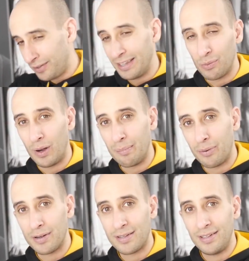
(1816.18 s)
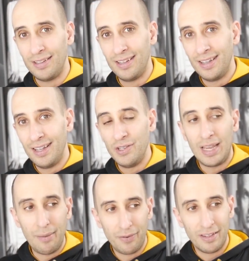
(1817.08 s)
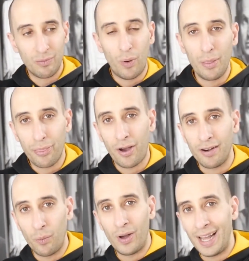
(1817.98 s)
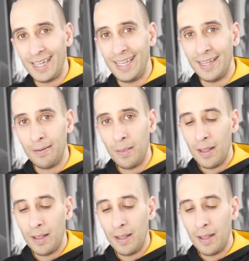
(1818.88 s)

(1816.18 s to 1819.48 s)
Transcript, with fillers: for this one person, you came for this one thought or one idea,